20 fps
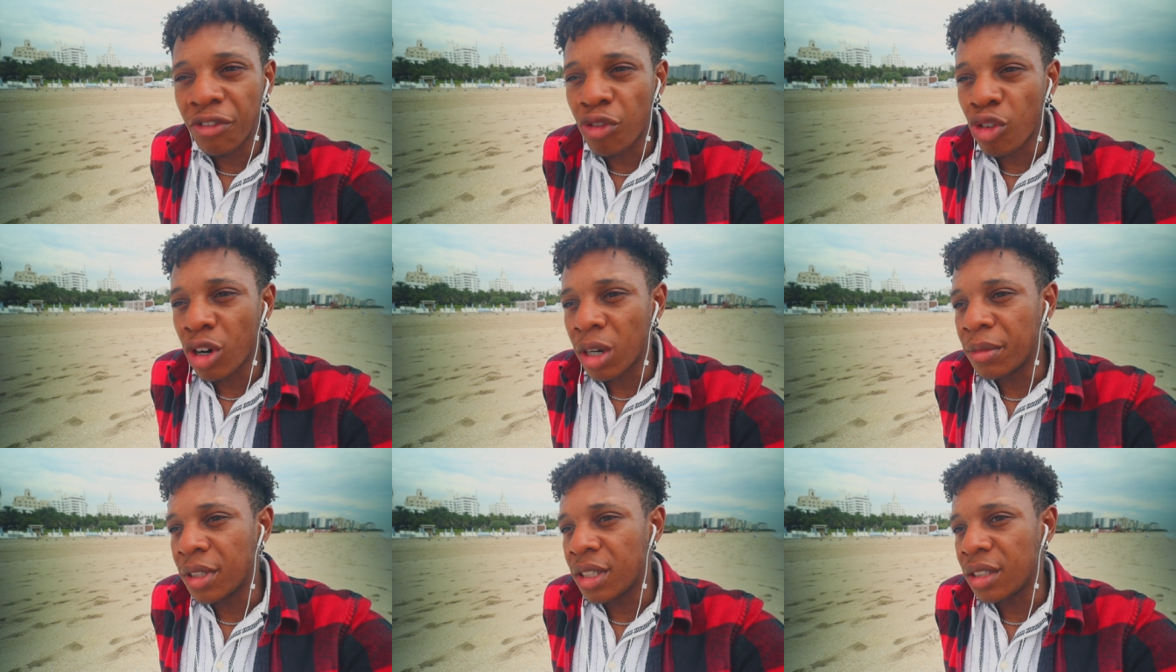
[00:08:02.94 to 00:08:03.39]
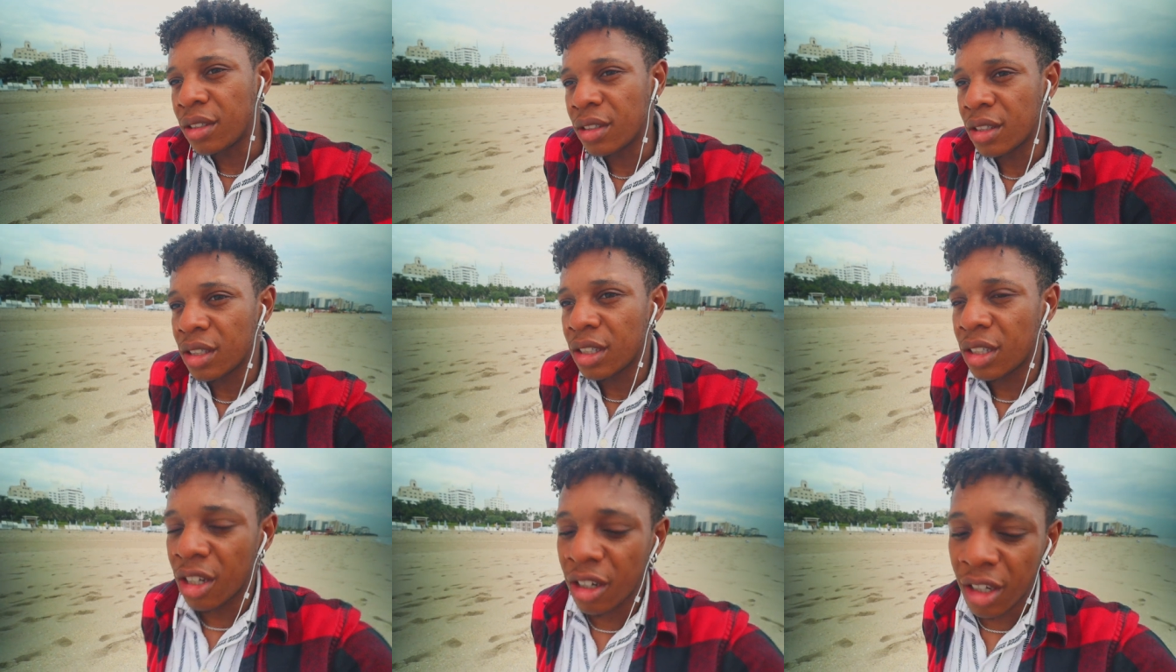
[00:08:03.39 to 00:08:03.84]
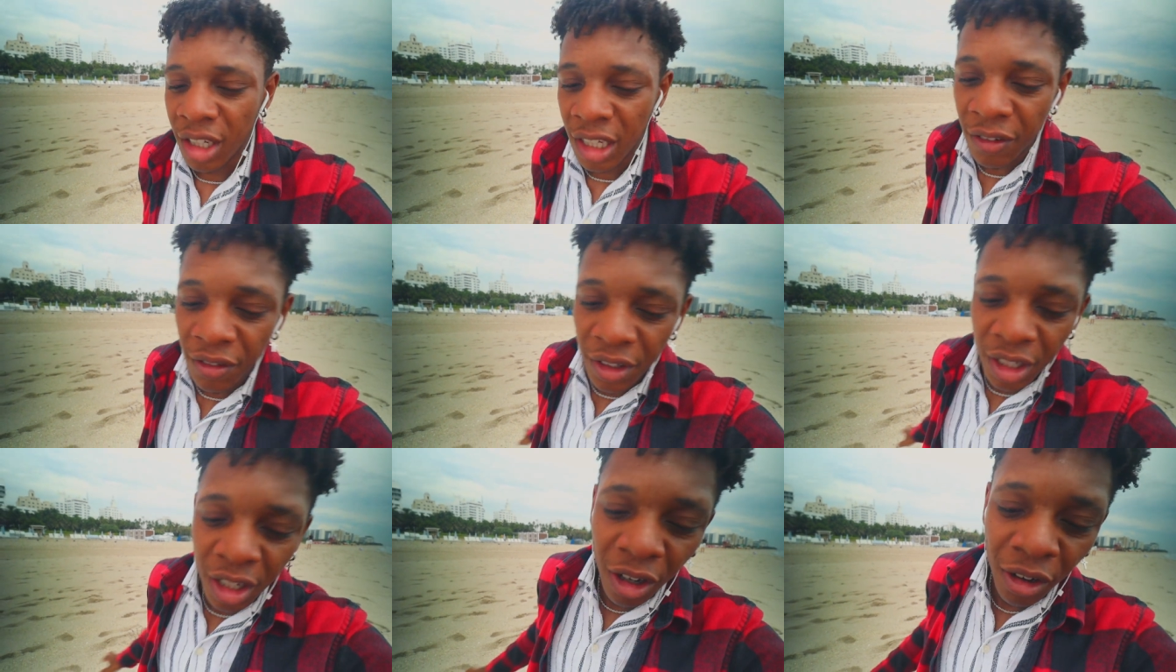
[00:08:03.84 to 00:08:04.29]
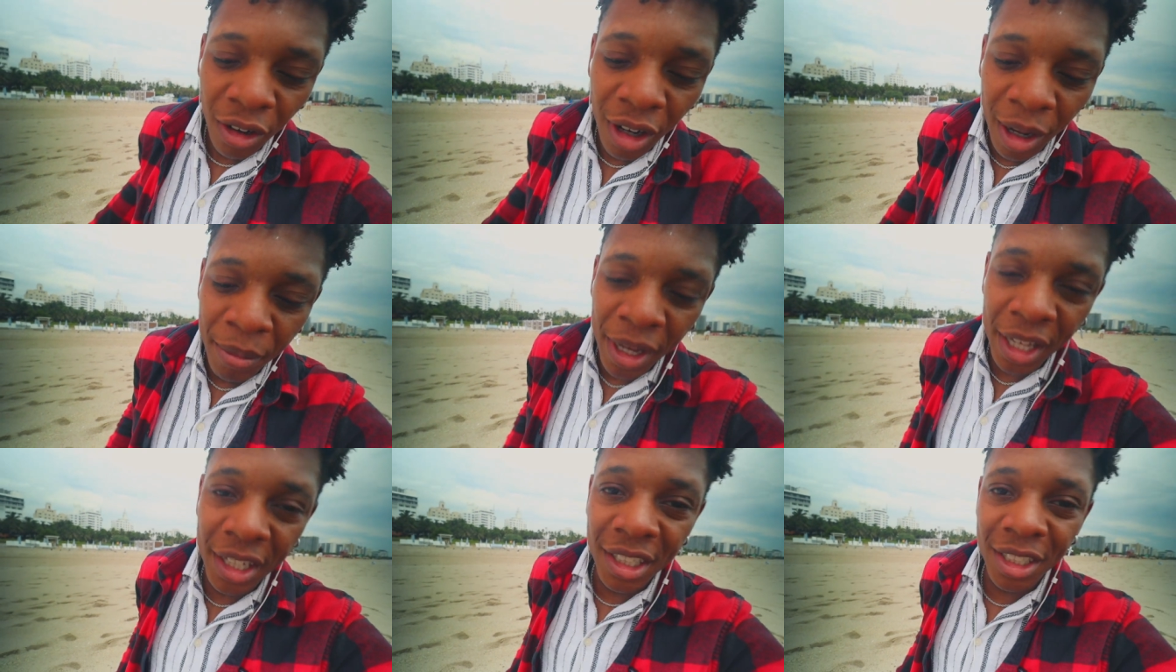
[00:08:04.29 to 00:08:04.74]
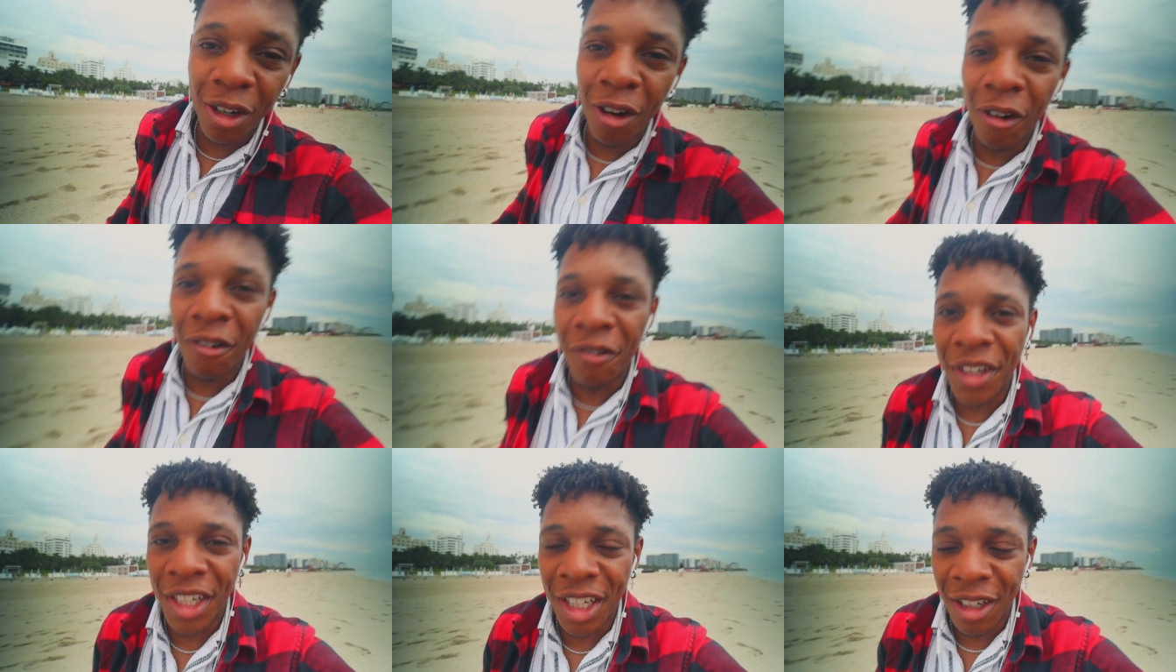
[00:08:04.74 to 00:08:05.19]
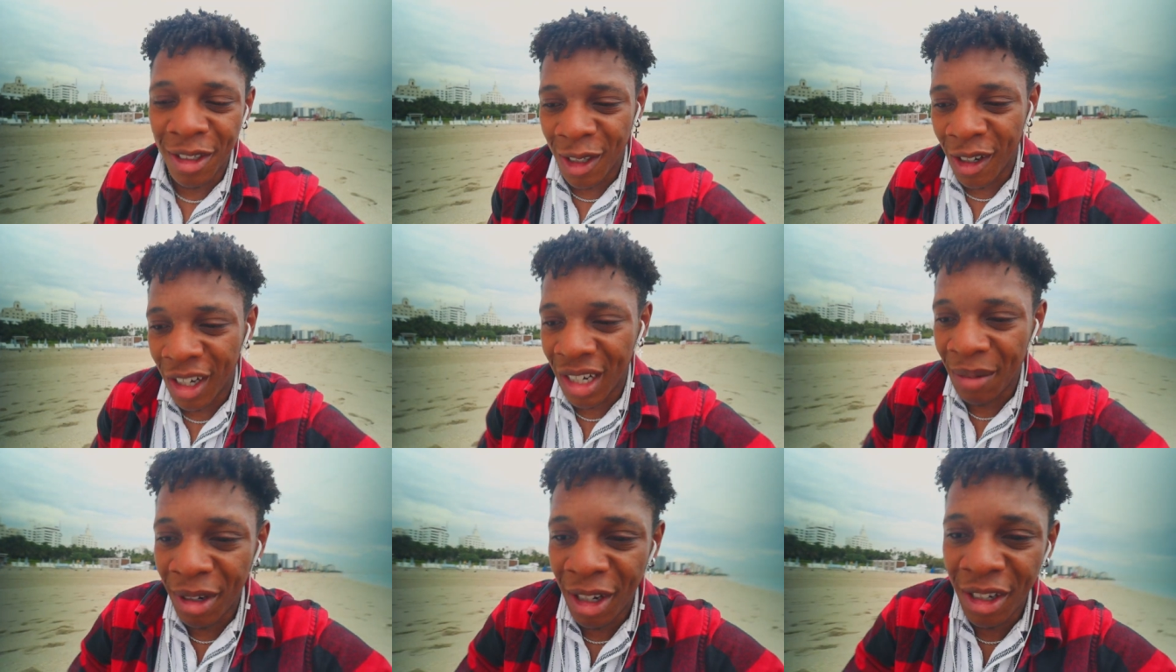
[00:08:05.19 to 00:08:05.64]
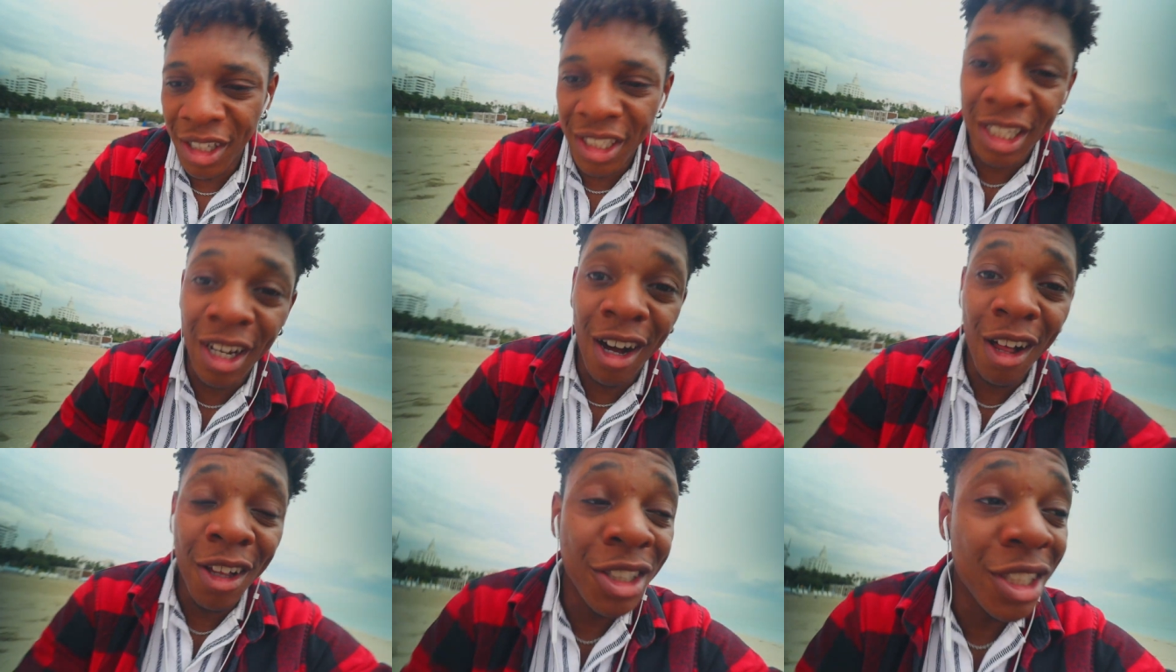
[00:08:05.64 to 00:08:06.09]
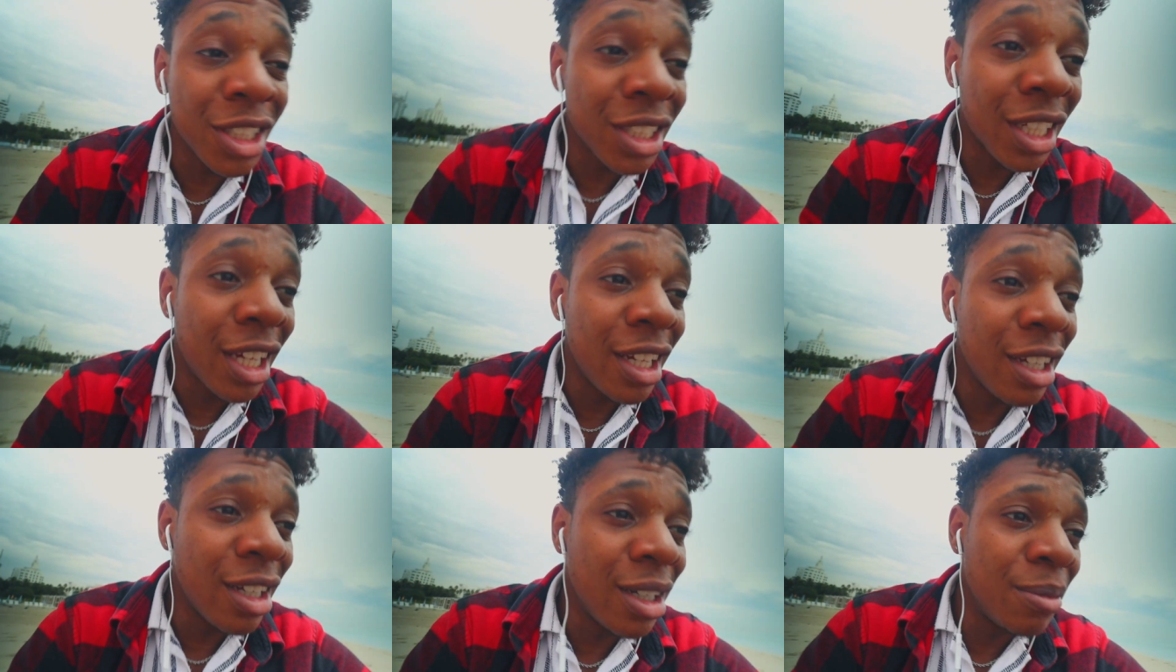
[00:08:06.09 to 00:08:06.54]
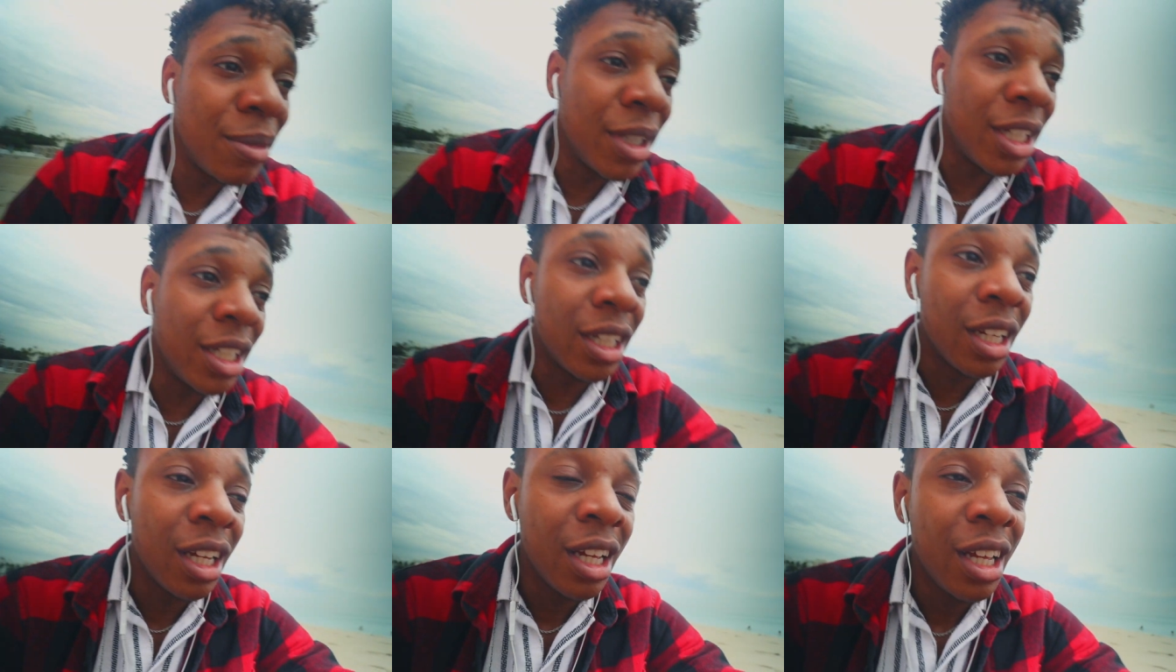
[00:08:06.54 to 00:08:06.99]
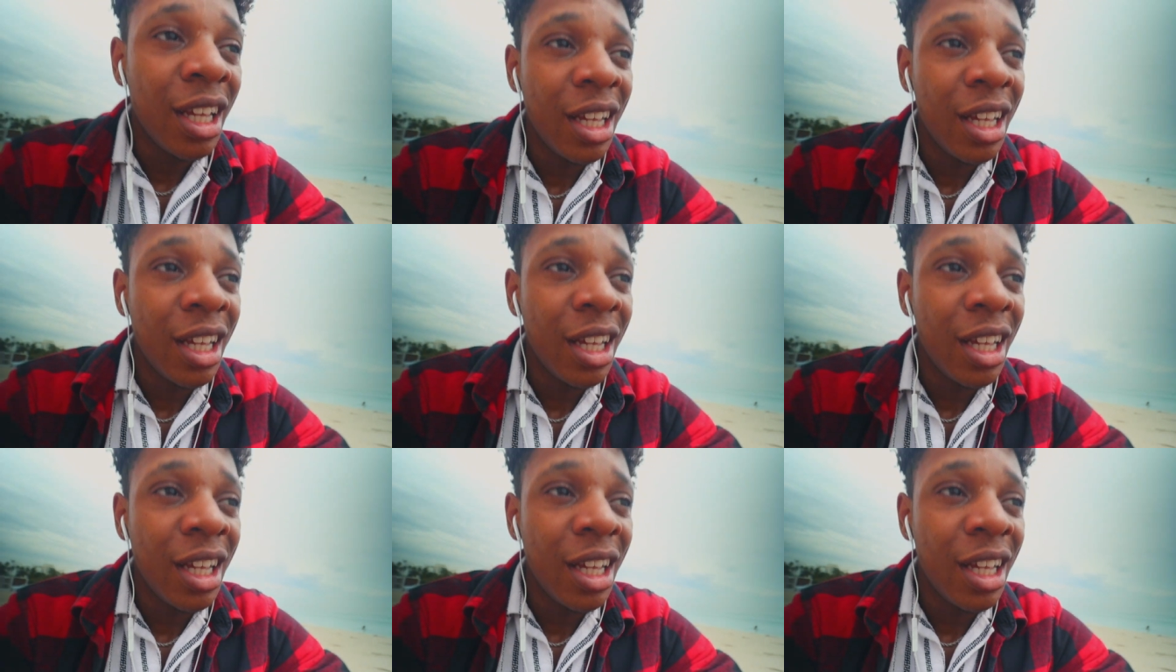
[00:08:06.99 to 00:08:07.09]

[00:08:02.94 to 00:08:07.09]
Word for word: for me. You know, even though I made this whole video talking about is college a scam and